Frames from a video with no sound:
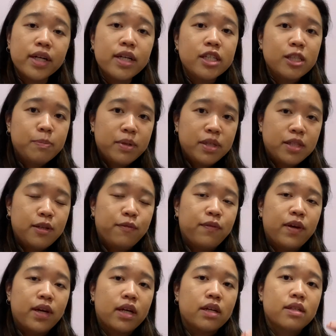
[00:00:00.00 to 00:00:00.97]
a
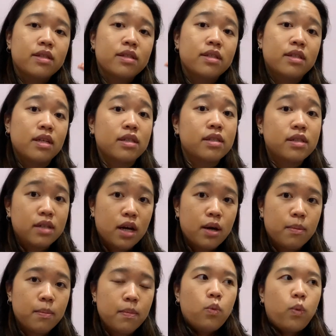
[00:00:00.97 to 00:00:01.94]
specific
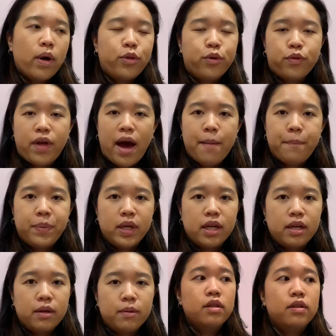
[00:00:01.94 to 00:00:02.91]
system, whether that
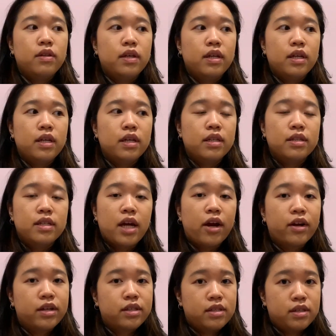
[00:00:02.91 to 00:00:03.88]
be the
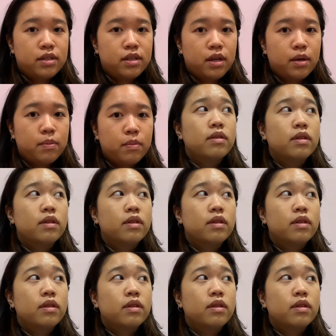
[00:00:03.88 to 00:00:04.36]
enteric system,